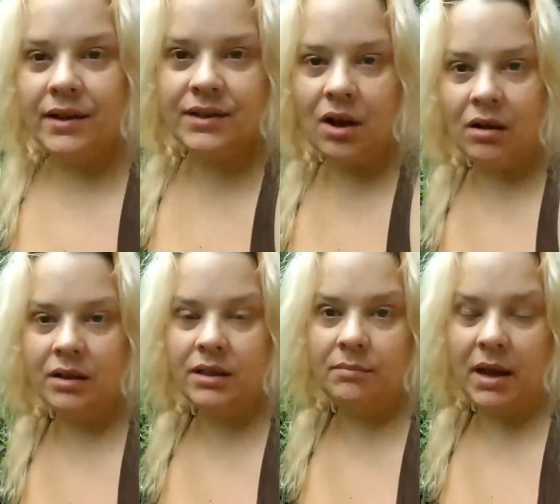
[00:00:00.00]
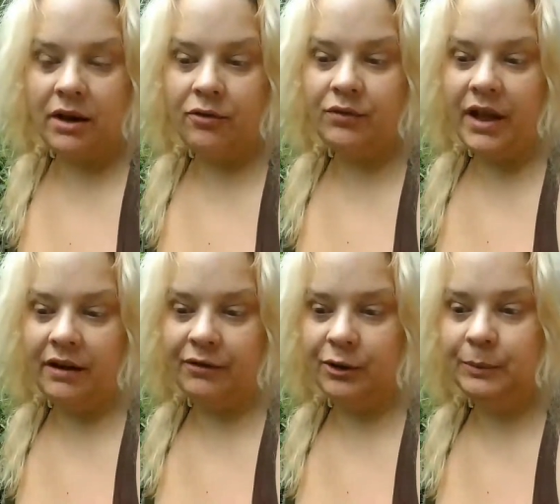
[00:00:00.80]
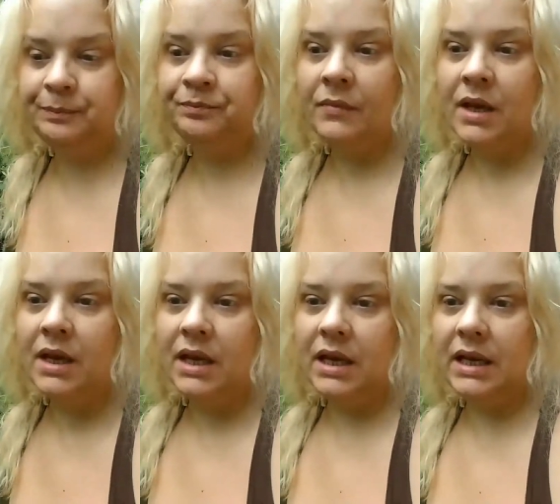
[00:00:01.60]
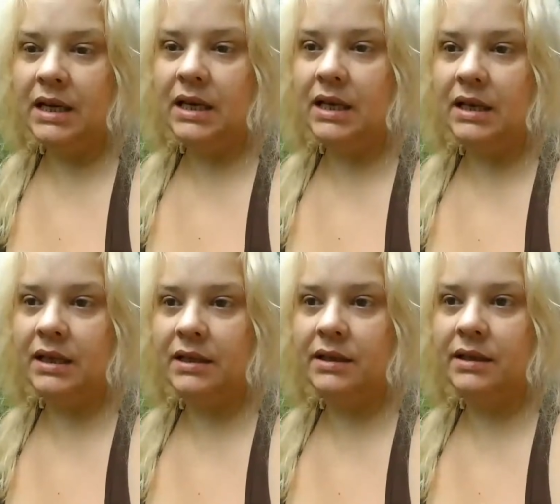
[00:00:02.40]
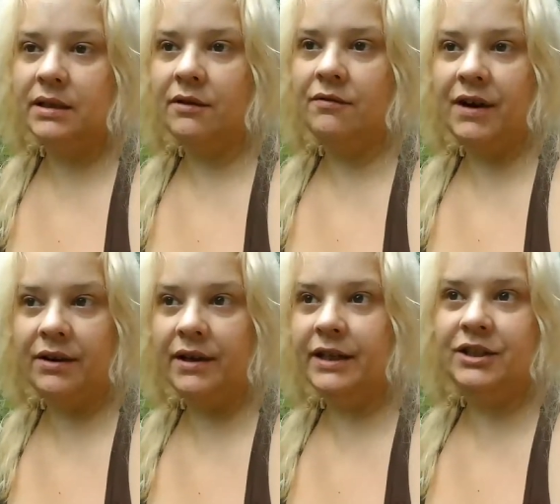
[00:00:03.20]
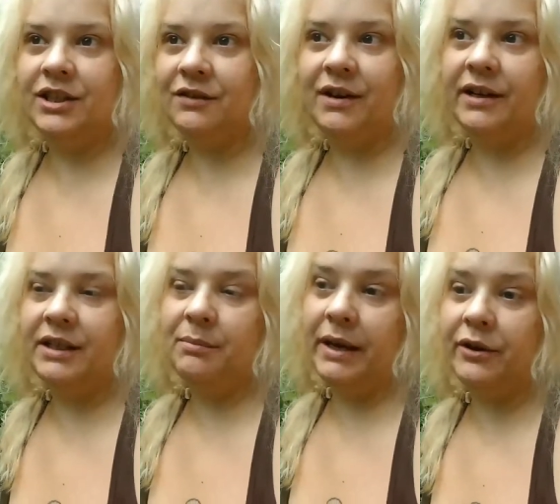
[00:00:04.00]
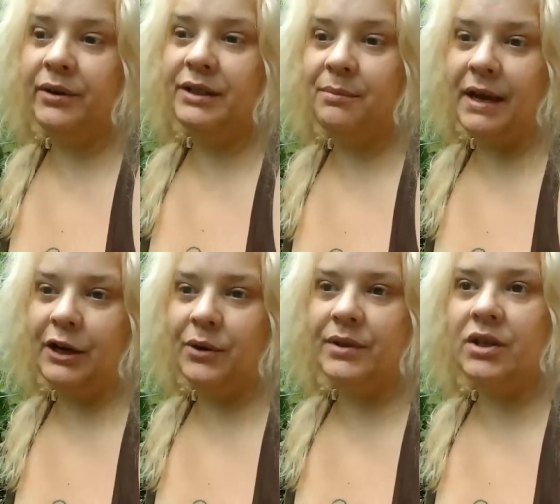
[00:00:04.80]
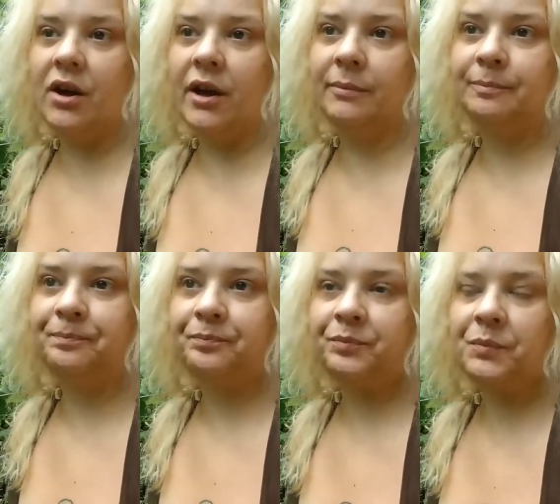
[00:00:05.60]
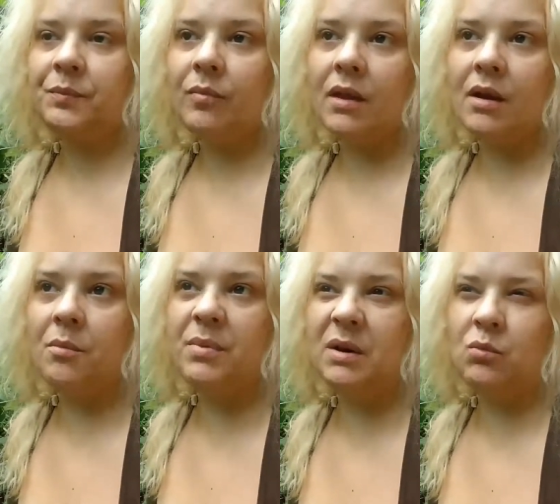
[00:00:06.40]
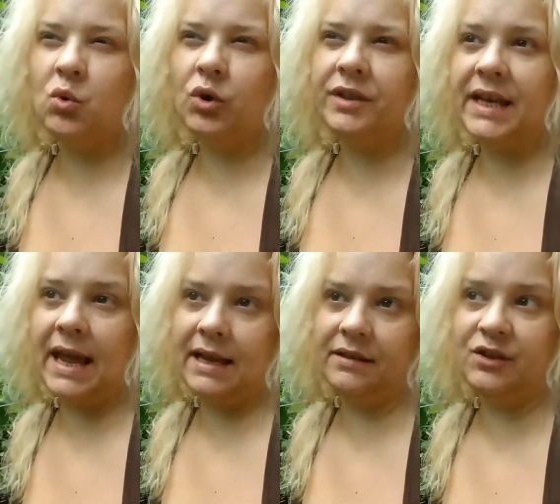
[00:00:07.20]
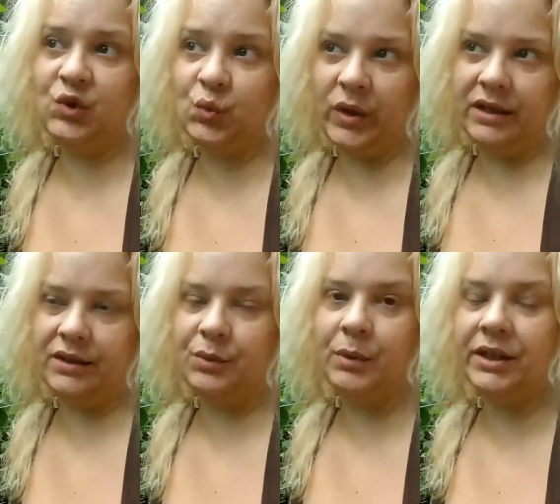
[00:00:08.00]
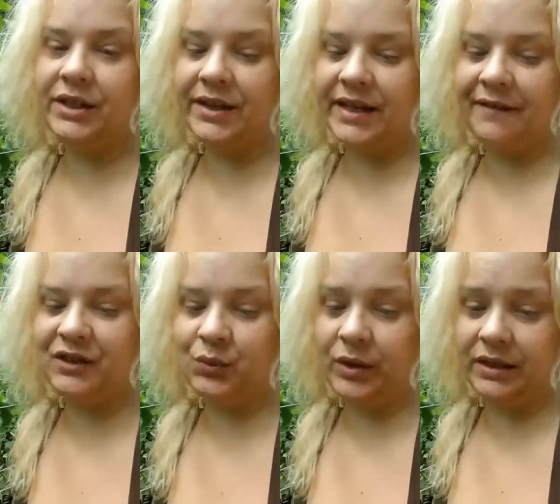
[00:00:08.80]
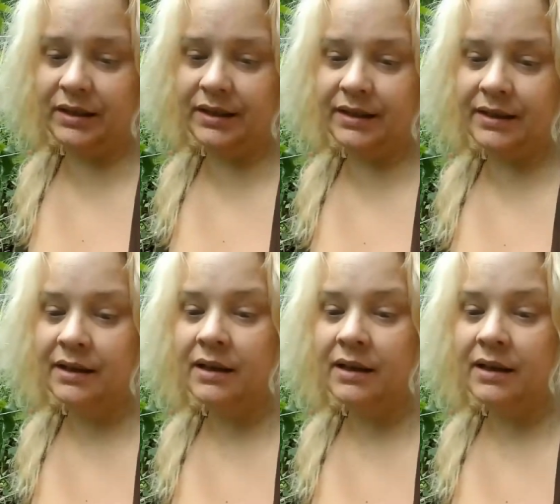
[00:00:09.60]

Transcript: a solid tomato flavor. It is very, just a very tomatoey tomato. It's got a bit more tang than sweetness, but it does have sweetness.